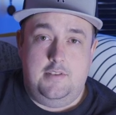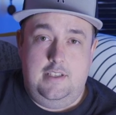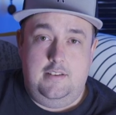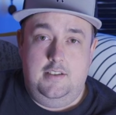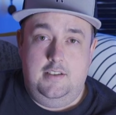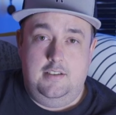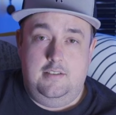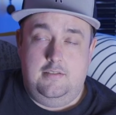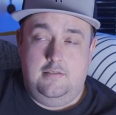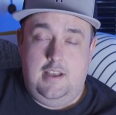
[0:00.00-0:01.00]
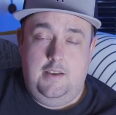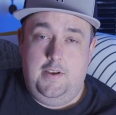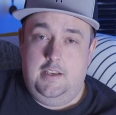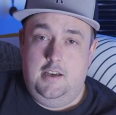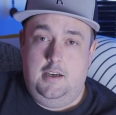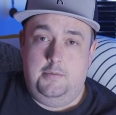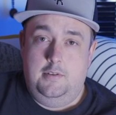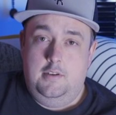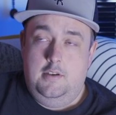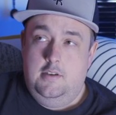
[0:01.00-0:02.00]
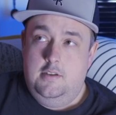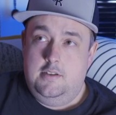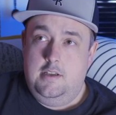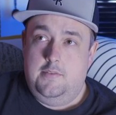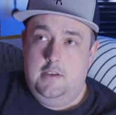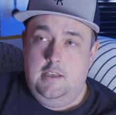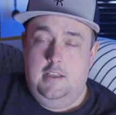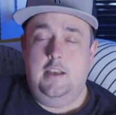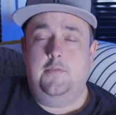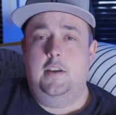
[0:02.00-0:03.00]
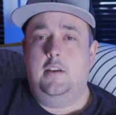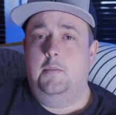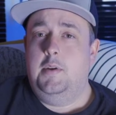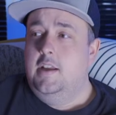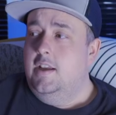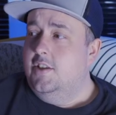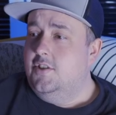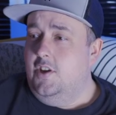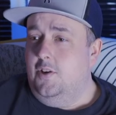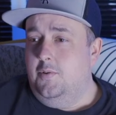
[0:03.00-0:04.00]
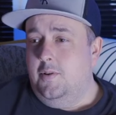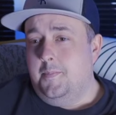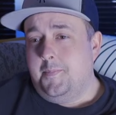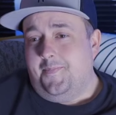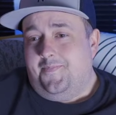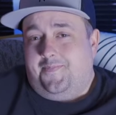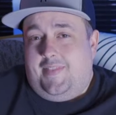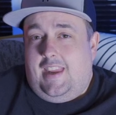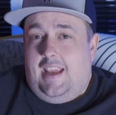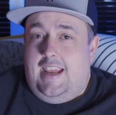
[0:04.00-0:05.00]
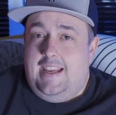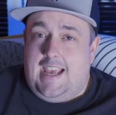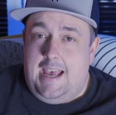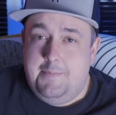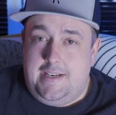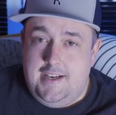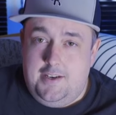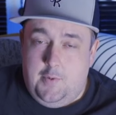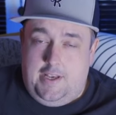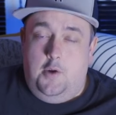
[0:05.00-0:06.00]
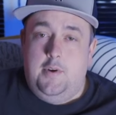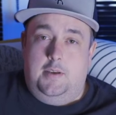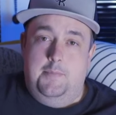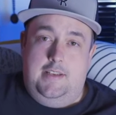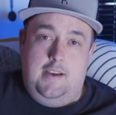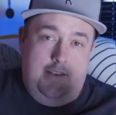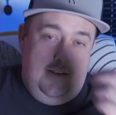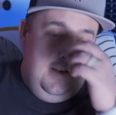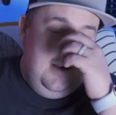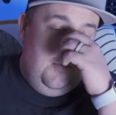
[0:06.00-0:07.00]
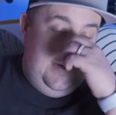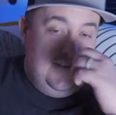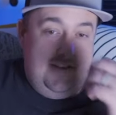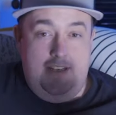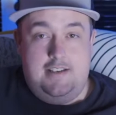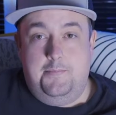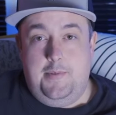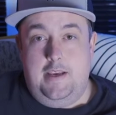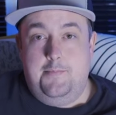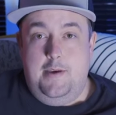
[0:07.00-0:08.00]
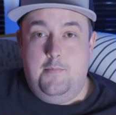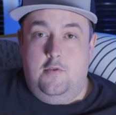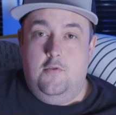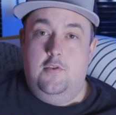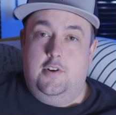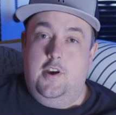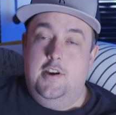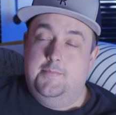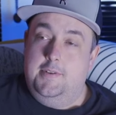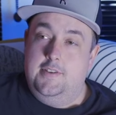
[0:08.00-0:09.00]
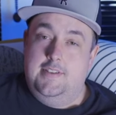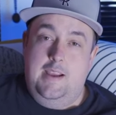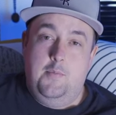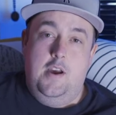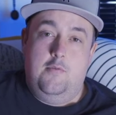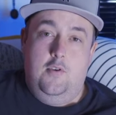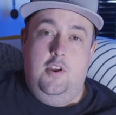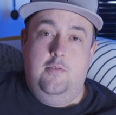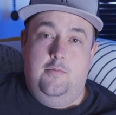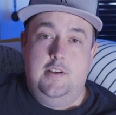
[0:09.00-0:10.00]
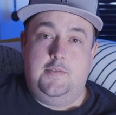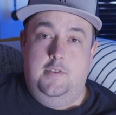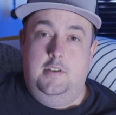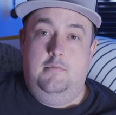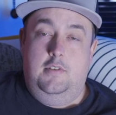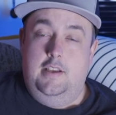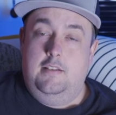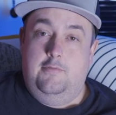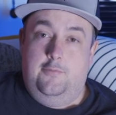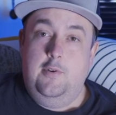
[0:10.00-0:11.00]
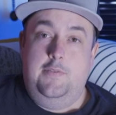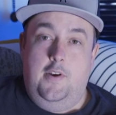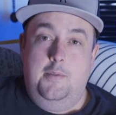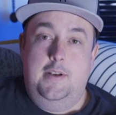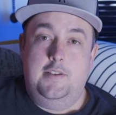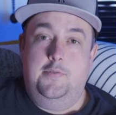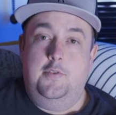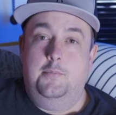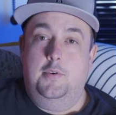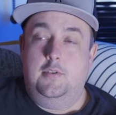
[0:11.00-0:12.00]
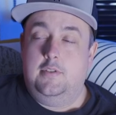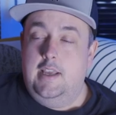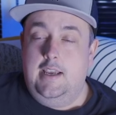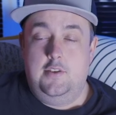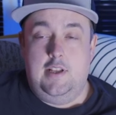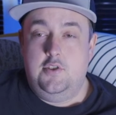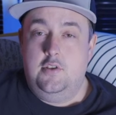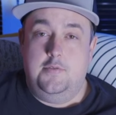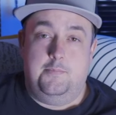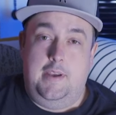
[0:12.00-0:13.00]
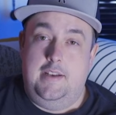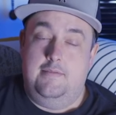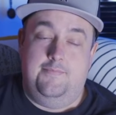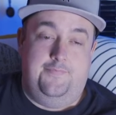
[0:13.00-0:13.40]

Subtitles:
in the FA Cup. The FA Cup. So it can be done. We know it can be done. We just need to be a bit more organised, because they were all over us for like 45 minutes of football. They should have been